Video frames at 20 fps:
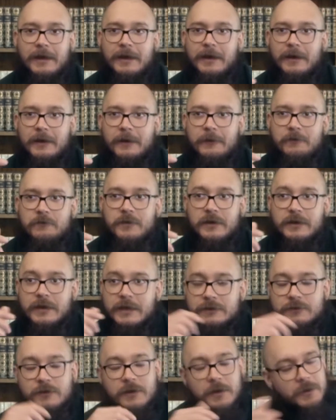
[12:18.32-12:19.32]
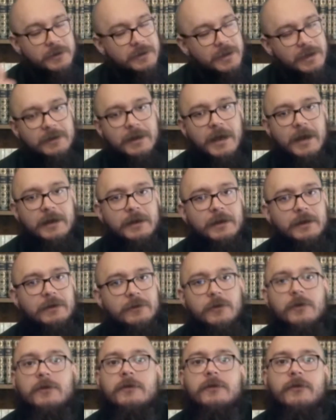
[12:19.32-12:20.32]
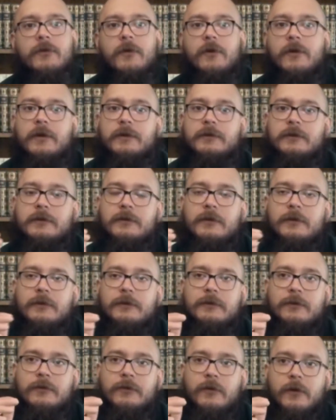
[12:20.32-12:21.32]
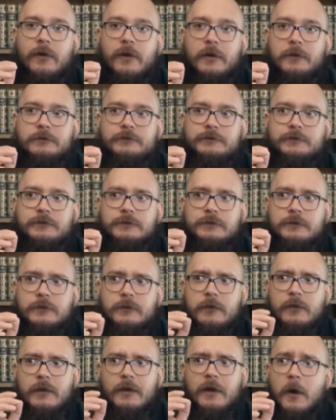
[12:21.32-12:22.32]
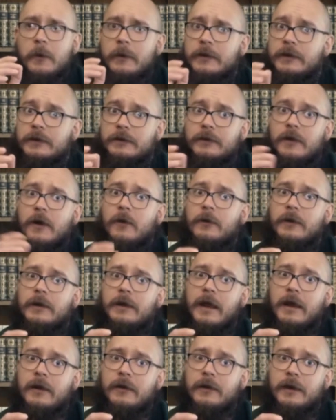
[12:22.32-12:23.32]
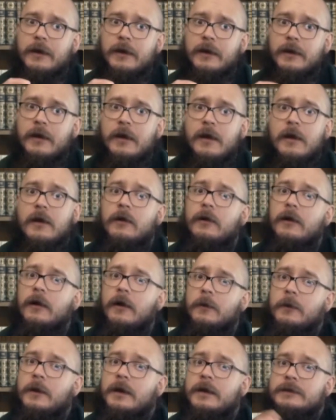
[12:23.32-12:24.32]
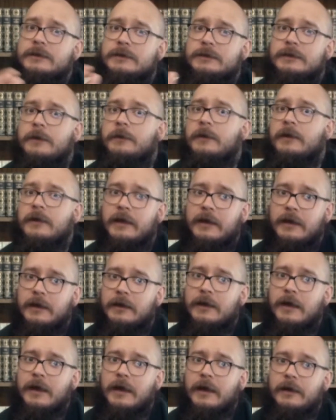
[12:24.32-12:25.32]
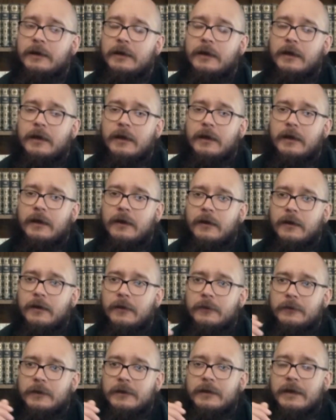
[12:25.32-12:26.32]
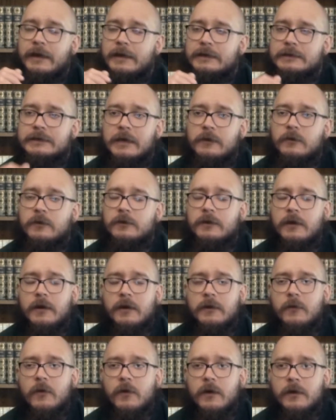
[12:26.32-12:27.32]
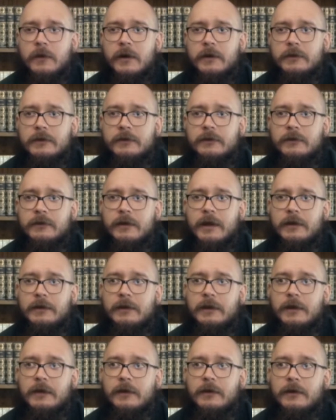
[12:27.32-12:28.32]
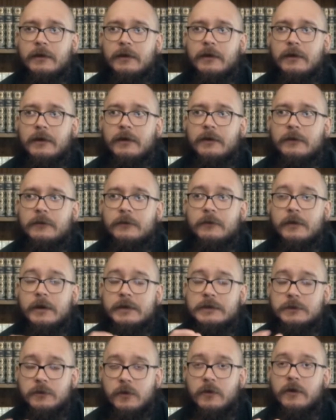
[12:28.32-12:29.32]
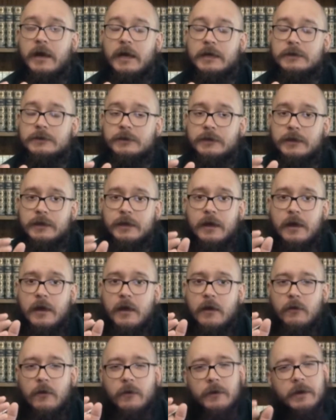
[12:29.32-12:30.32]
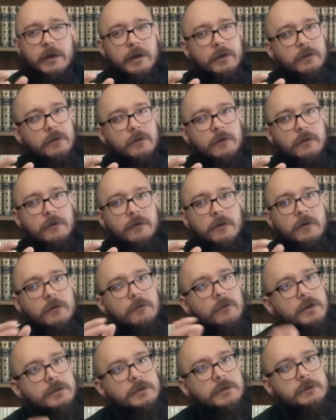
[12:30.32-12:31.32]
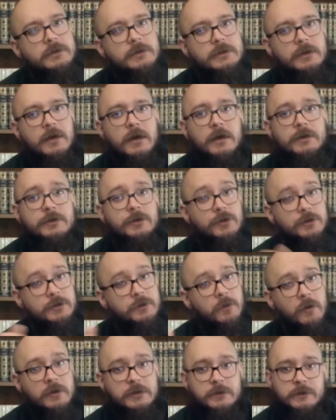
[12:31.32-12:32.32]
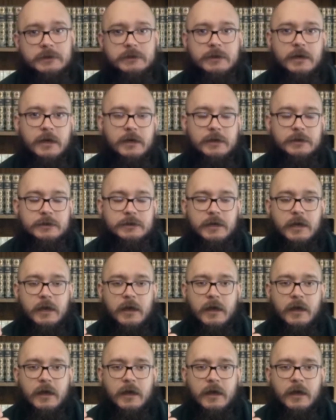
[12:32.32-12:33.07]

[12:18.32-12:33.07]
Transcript: But that's really what that technique is used for. It's used for hoping to tone an area or help stimulate a client. And like I said, we'll talk more about this technique, much more actually, when we get into our Russian massage and our sports massage.